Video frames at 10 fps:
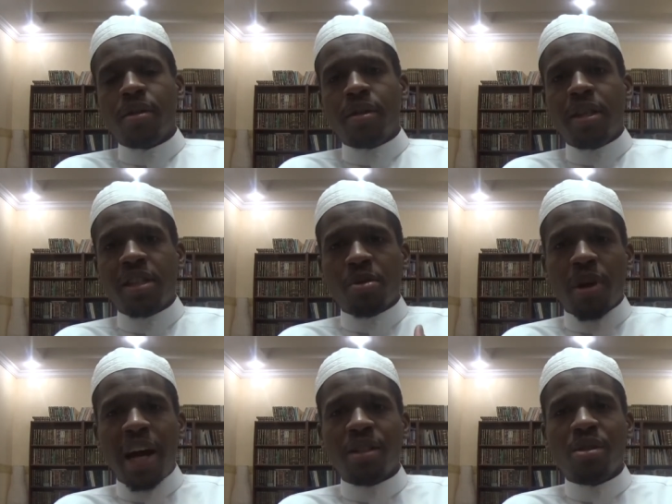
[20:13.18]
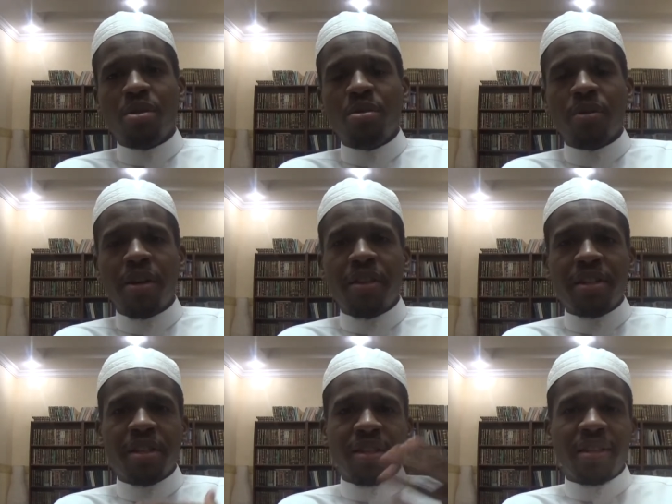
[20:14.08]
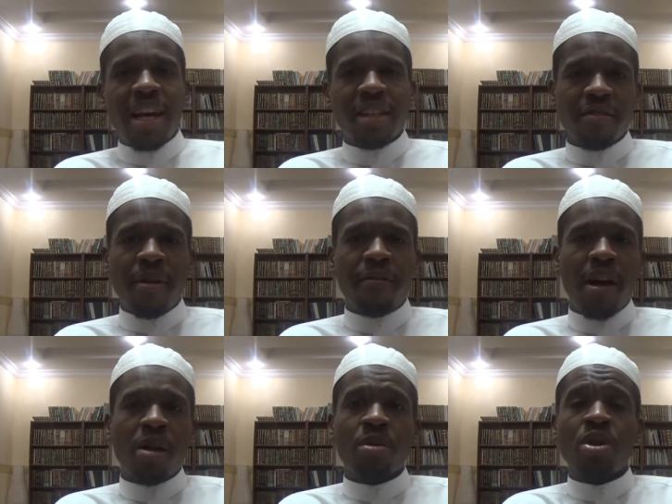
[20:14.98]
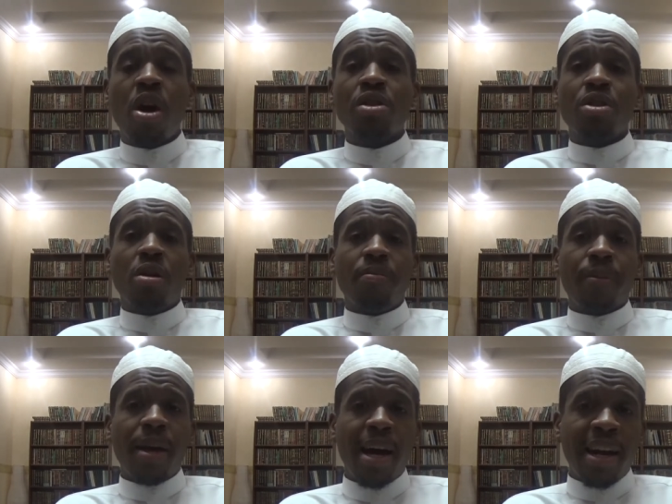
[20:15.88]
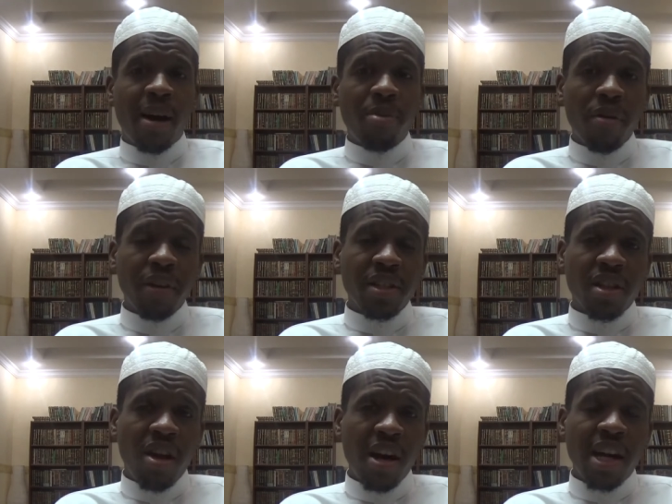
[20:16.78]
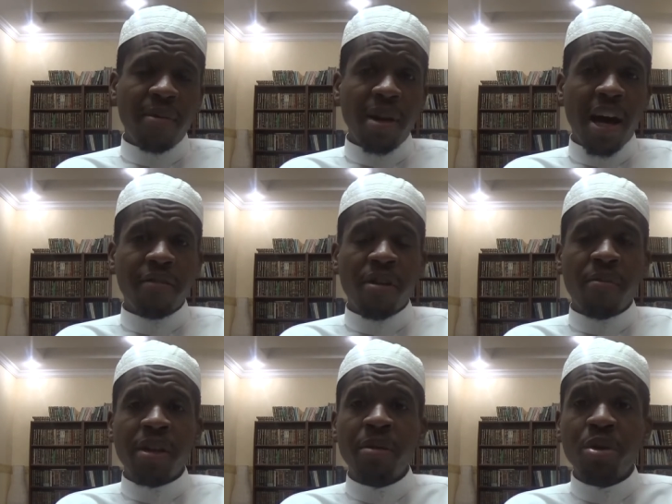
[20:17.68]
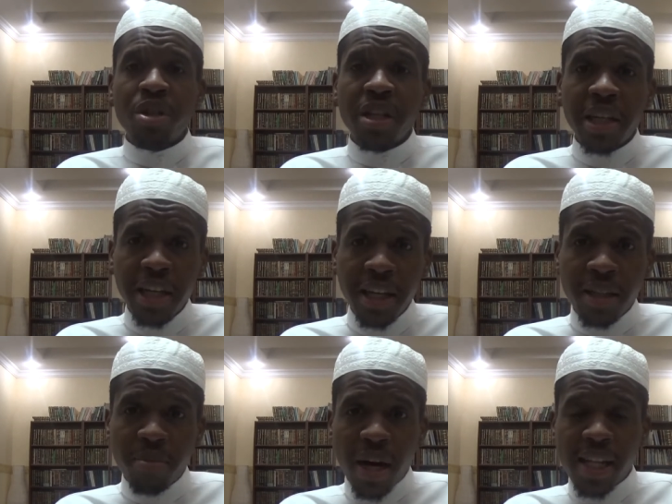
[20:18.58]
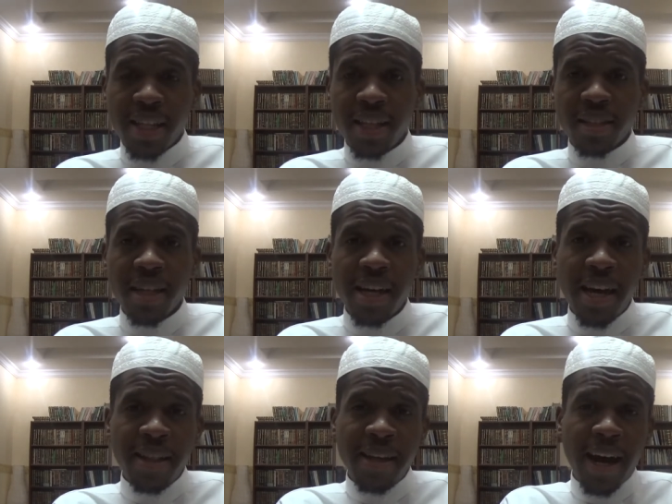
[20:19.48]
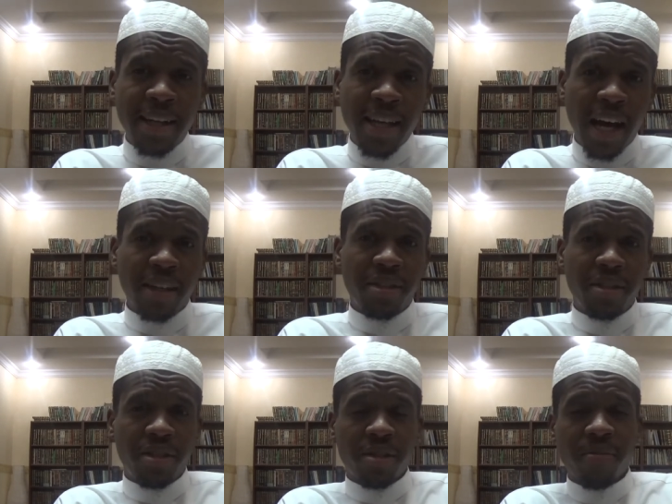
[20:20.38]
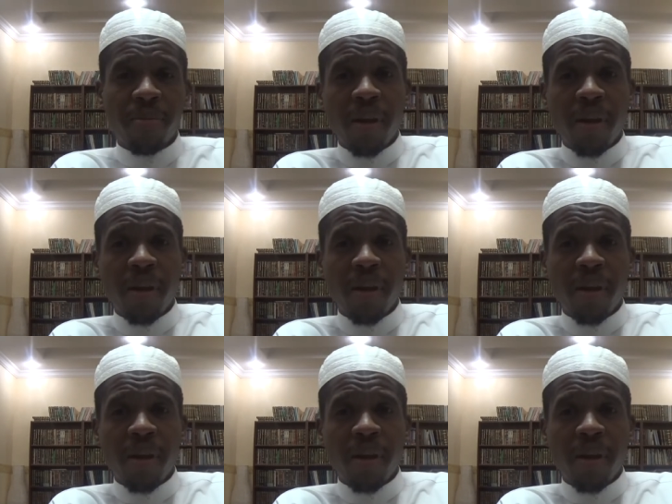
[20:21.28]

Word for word: this is what I do, and this is the task of my followers also. And how perfect is Allah, and I'm not from the mushrikeen, the polytheists, and the idolaters.